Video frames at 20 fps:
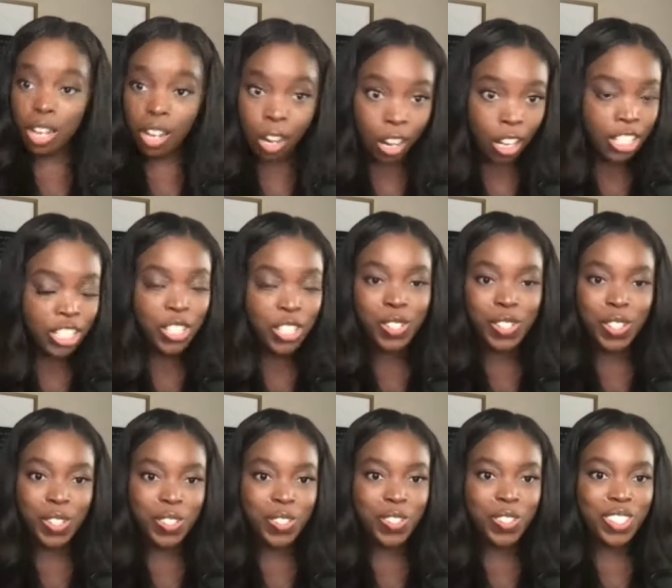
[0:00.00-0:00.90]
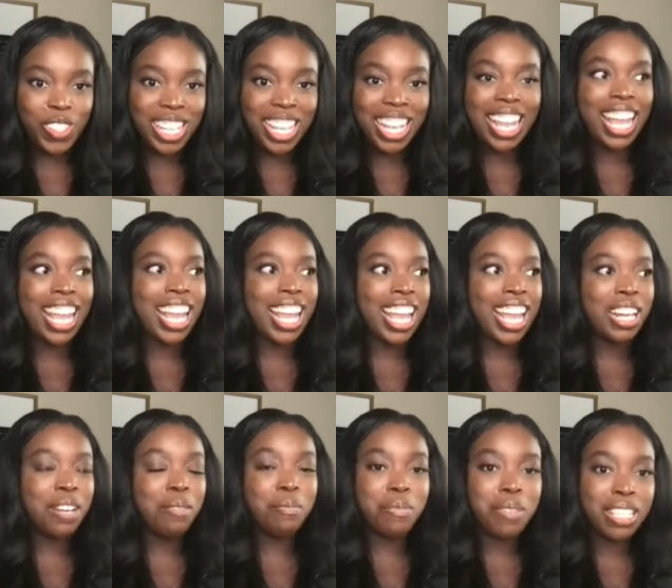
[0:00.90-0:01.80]
on your toes
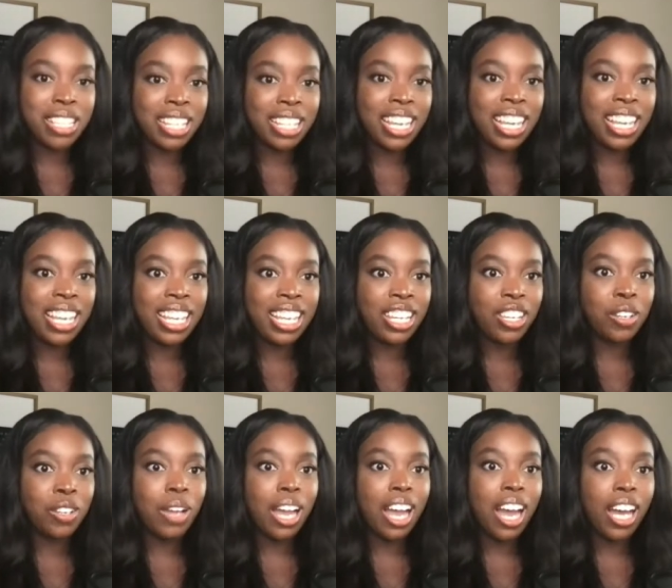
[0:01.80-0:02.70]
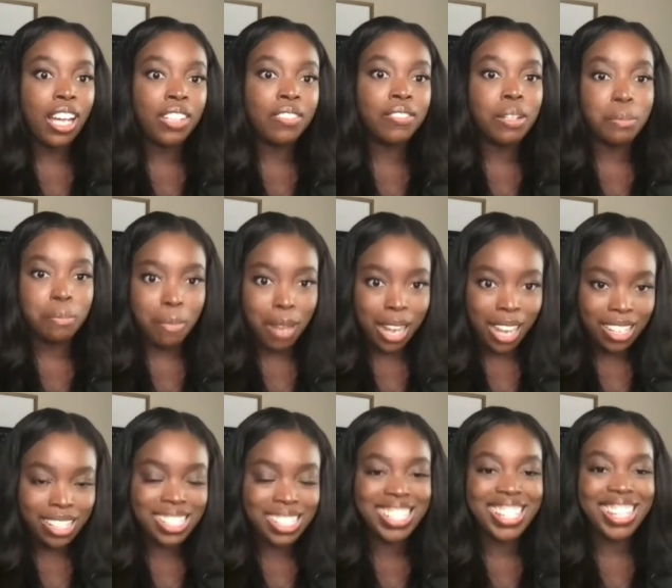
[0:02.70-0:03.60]
and be a out of the
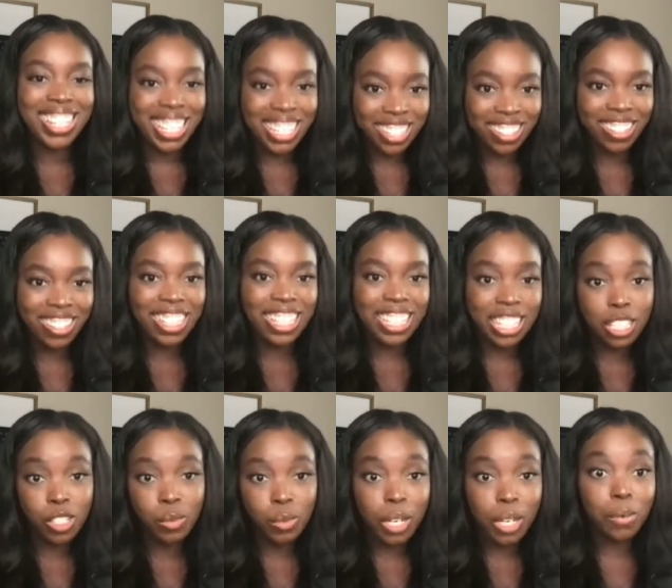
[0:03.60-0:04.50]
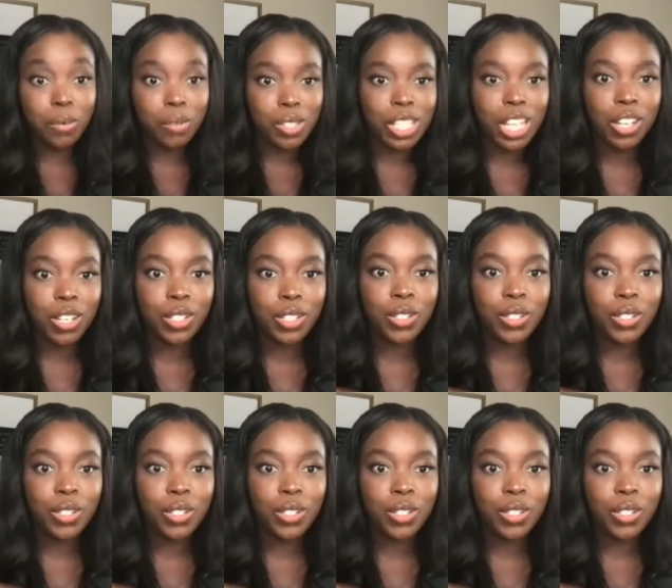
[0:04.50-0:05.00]
box thinker. That's what I will tell